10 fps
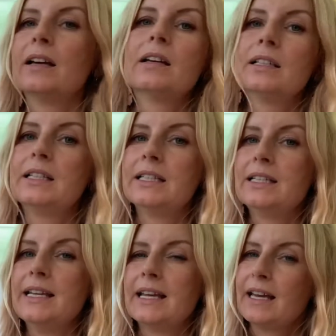Did
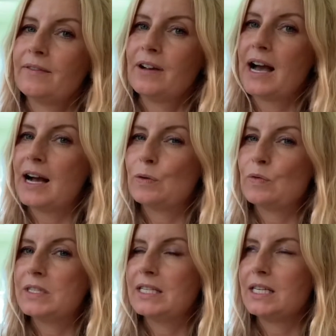they have
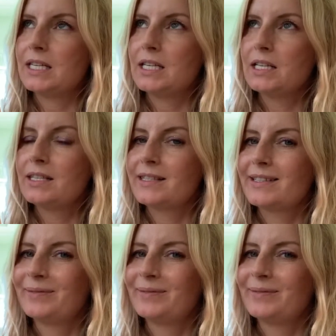houses?